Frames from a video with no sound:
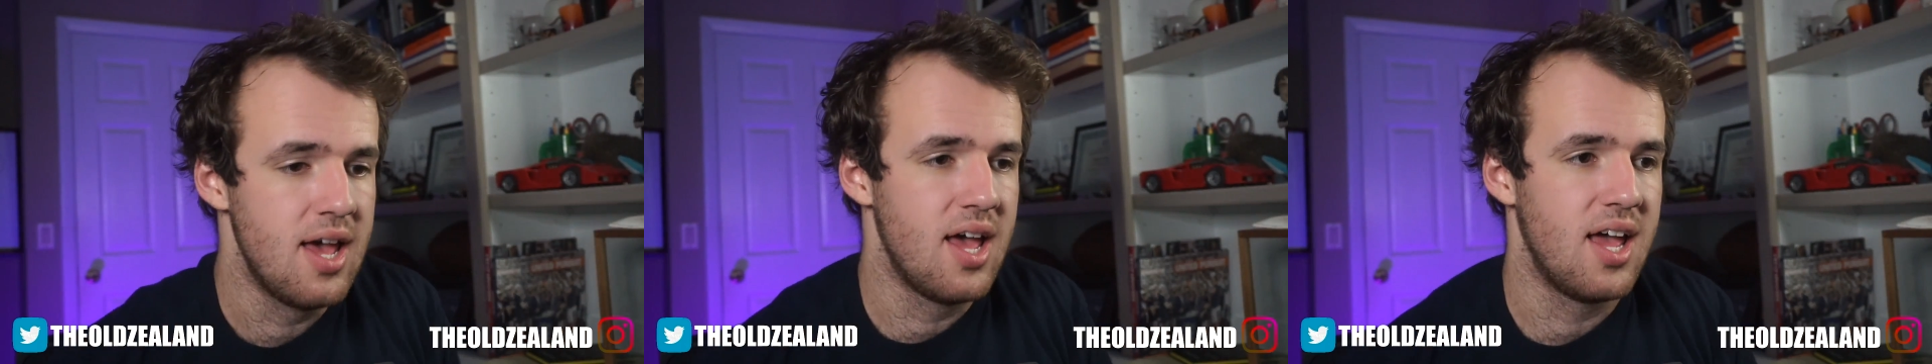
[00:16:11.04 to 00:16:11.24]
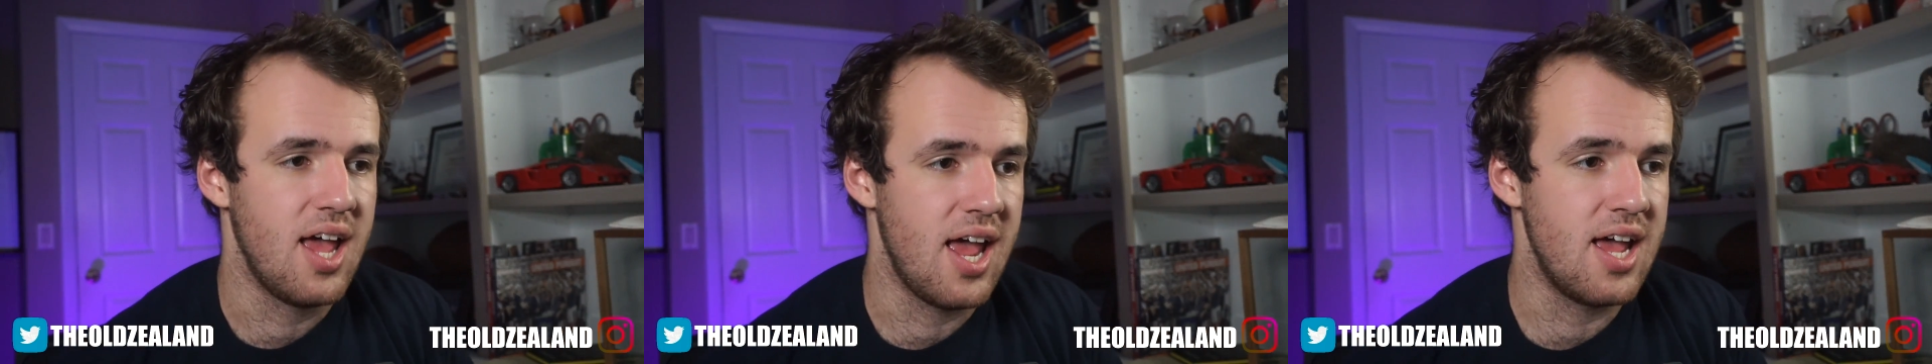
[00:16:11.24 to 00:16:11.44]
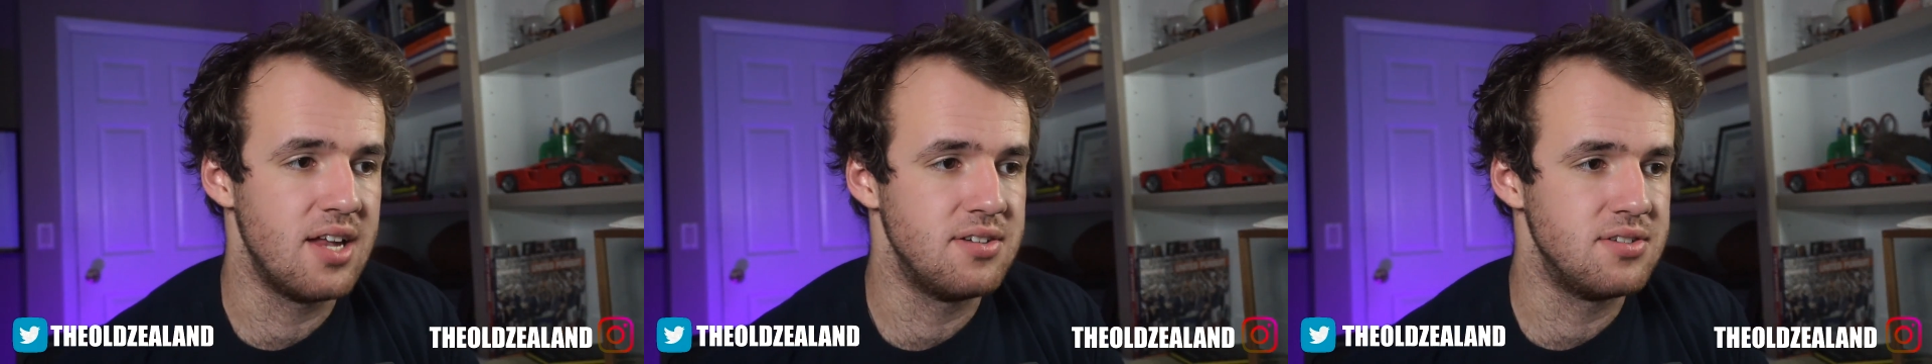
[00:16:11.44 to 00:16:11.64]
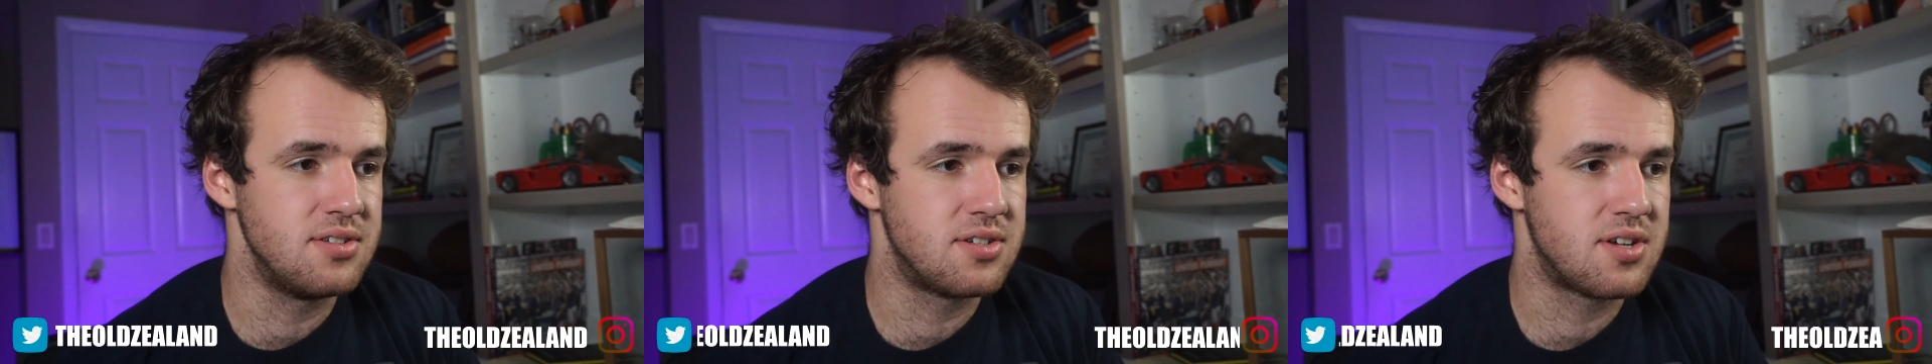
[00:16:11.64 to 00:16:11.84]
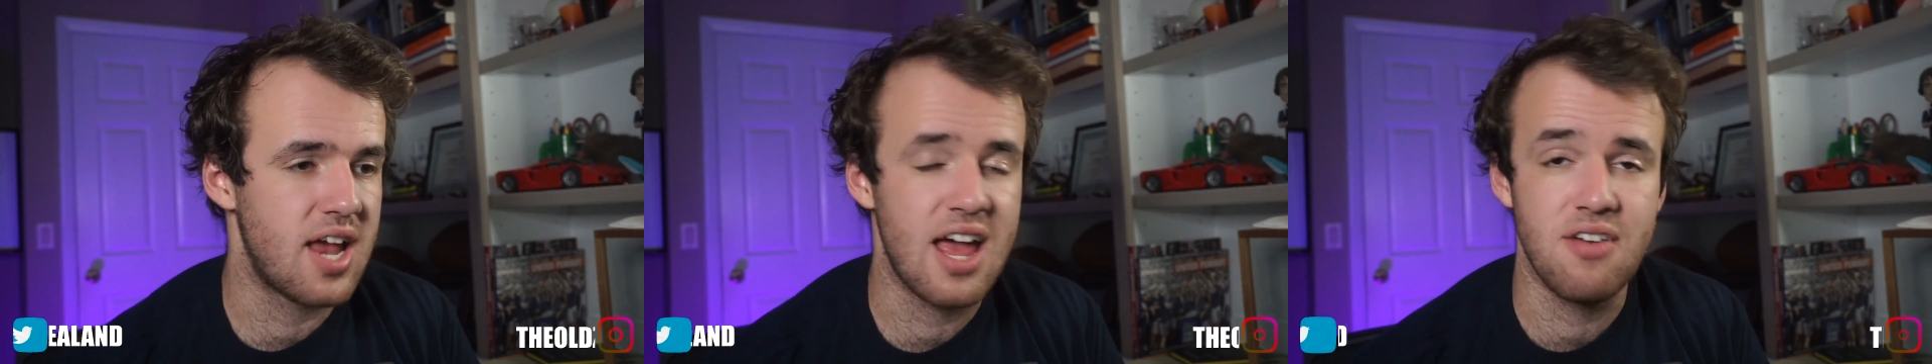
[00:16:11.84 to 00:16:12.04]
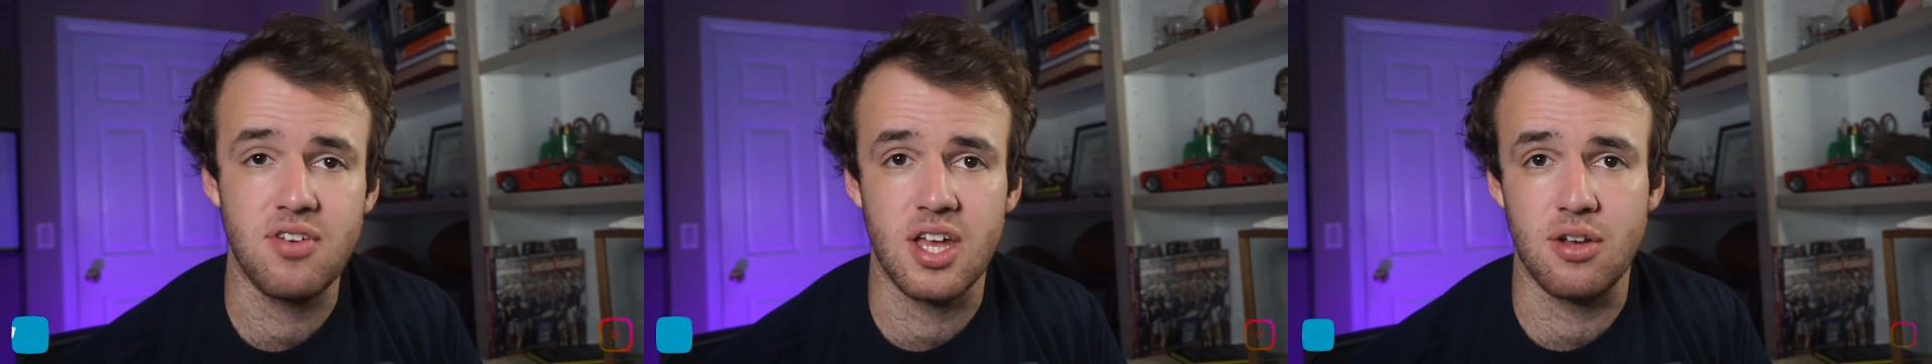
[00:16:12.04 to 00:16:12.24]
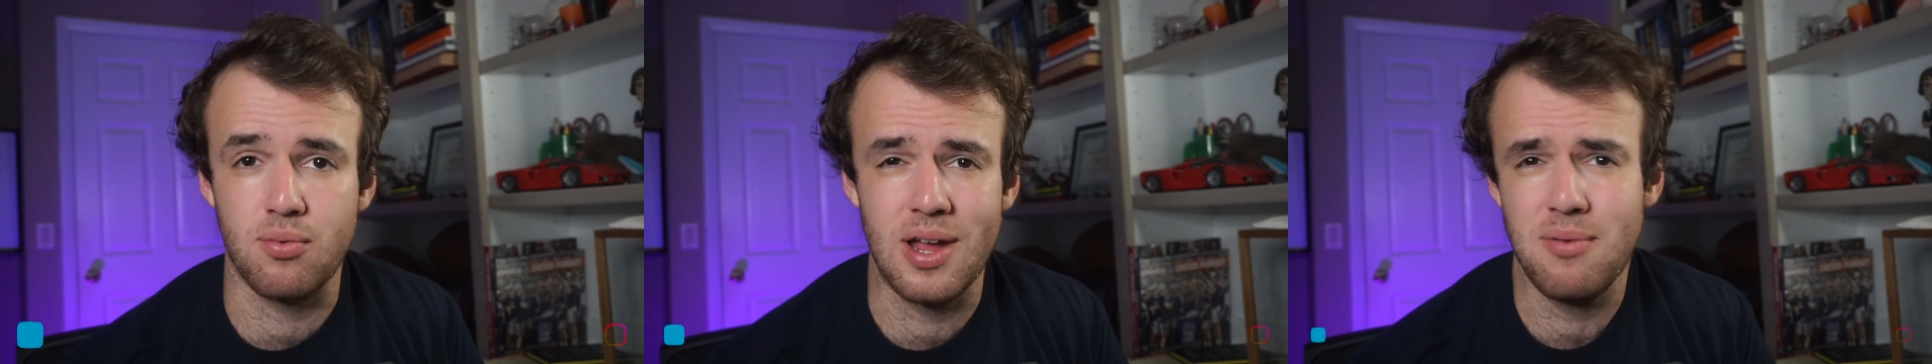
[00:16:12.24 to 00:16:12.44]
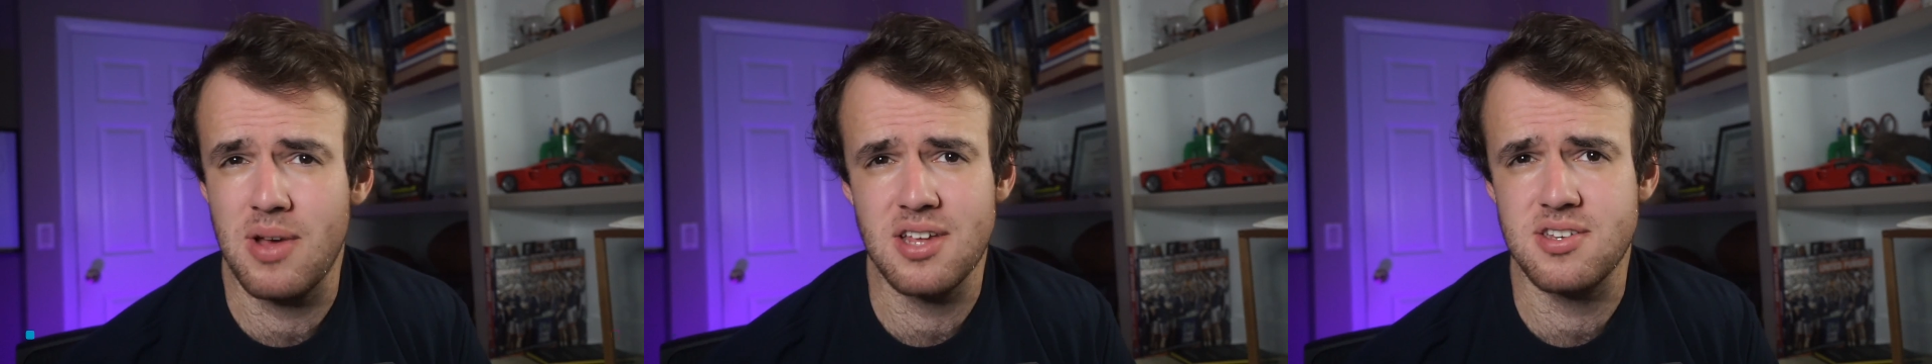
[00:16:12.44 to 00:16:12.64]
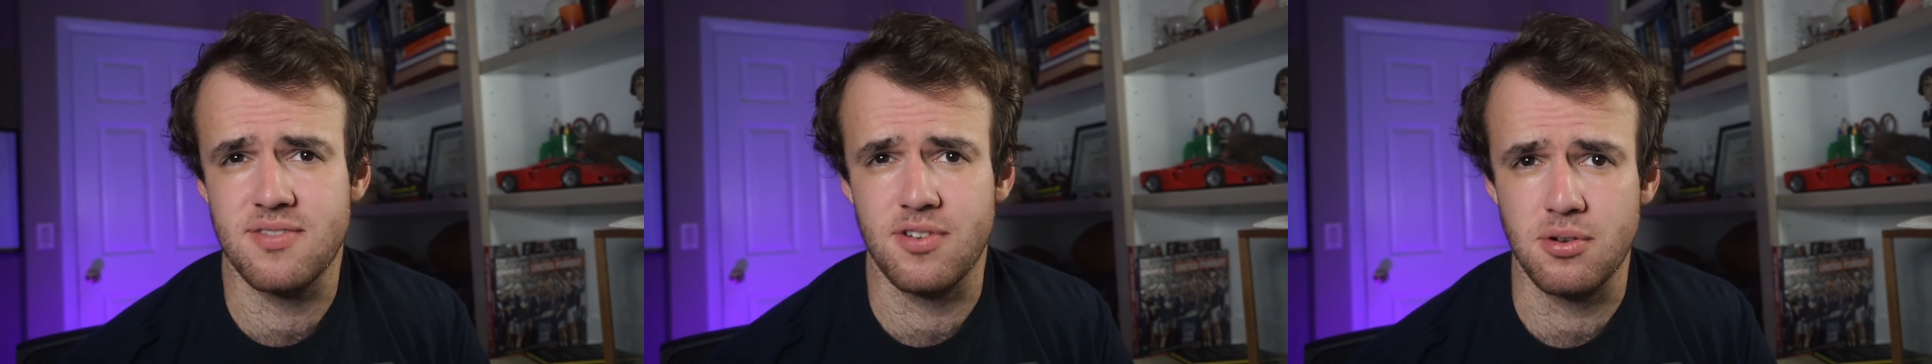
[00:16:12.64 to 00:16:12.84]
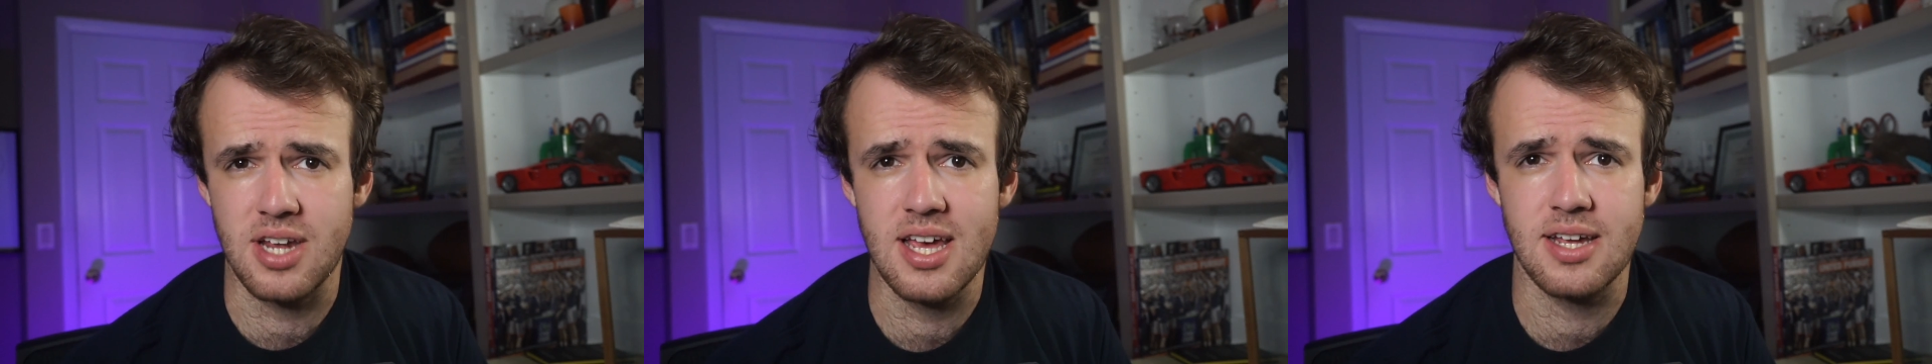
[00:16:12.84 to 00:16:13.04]
And have a great rest of
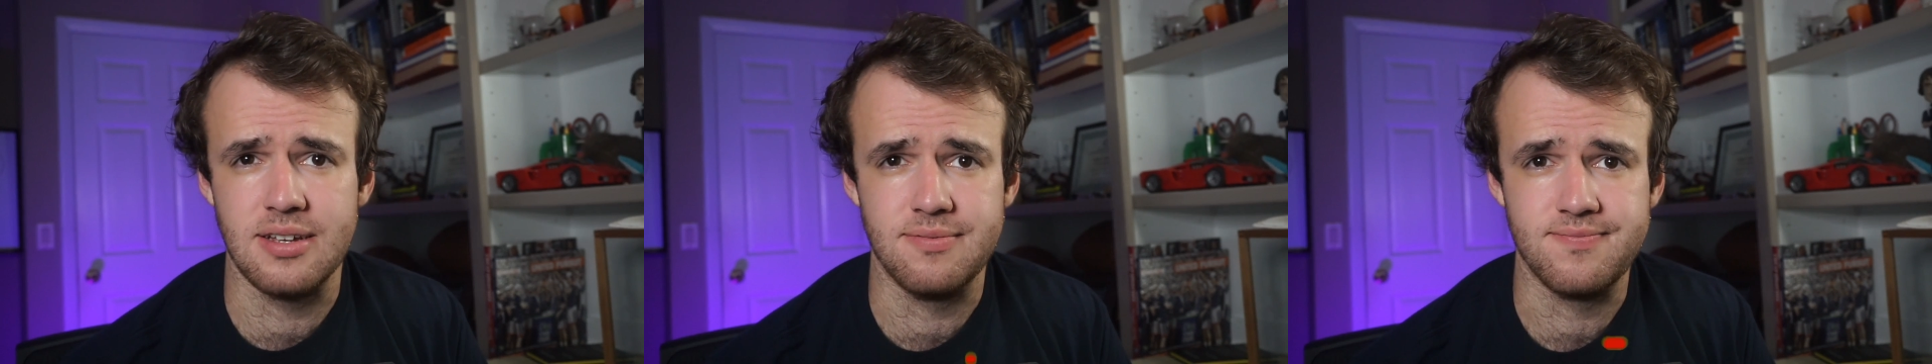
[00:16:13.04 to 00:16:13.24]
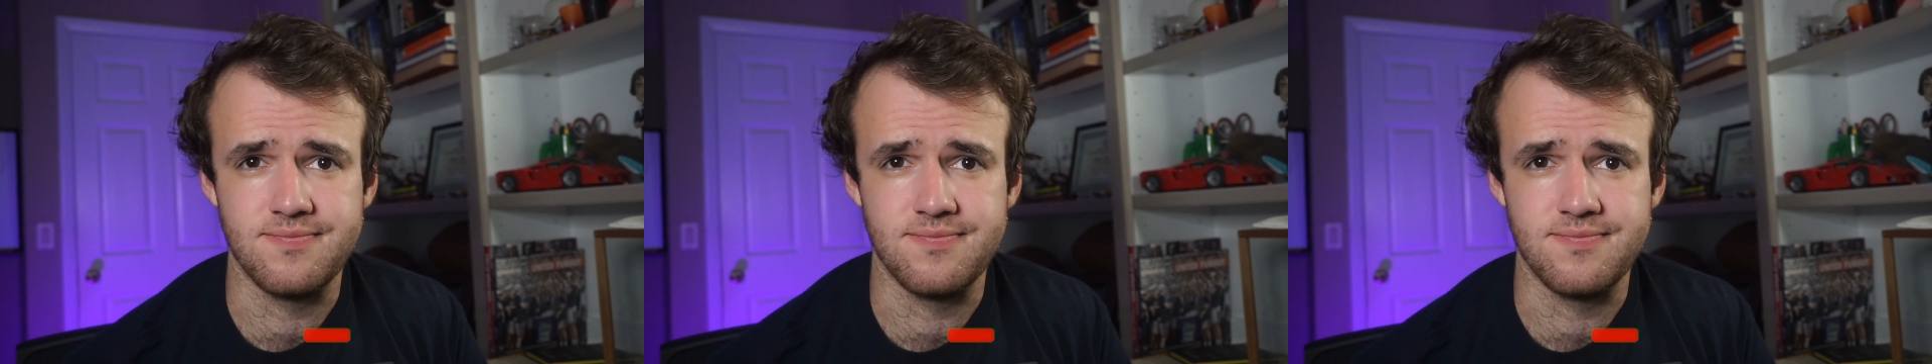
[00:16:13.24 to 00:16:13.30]
your day.